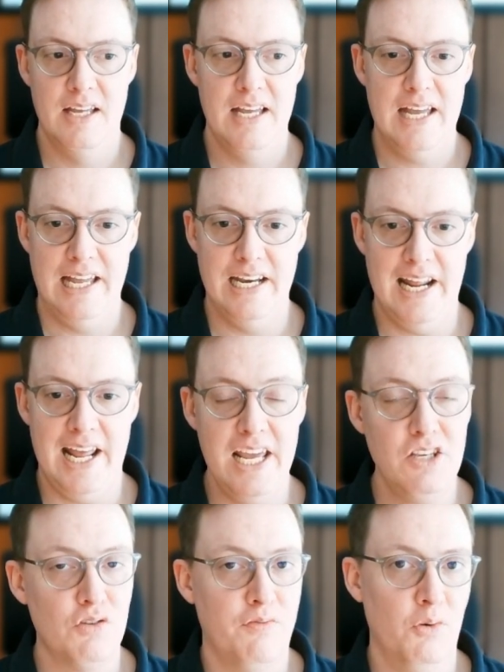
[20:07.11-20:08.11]
and
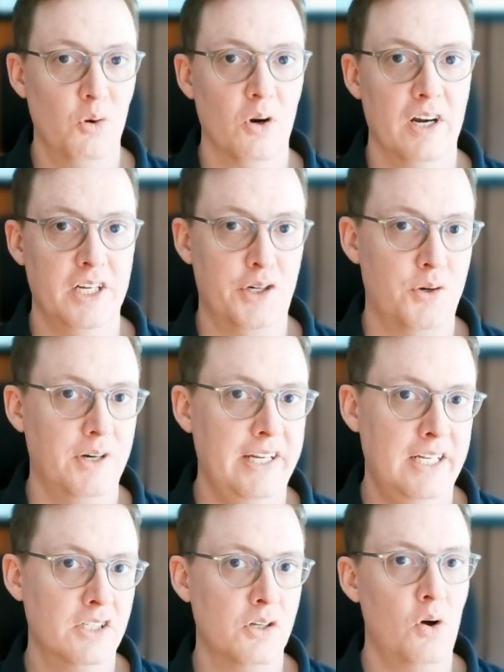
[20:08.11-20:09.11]
h4 and create
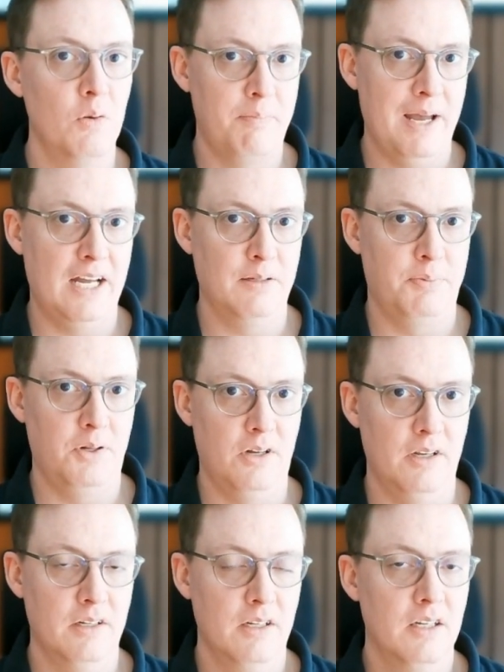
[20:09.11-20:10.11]
his own pass
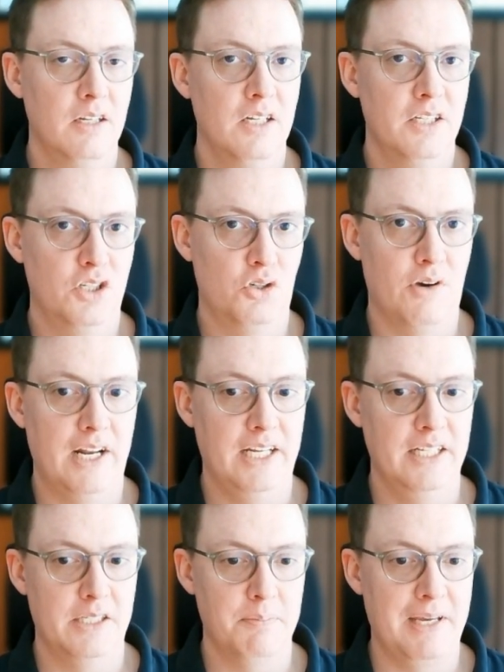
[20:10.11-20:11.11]
pawn to try to get
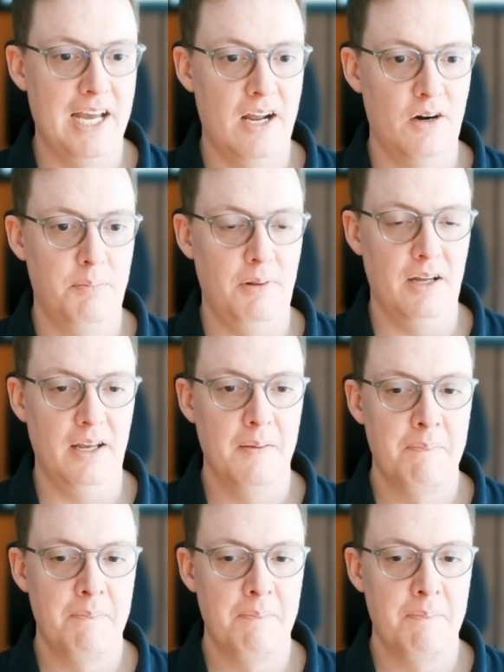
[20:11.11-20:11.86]
some counterplay.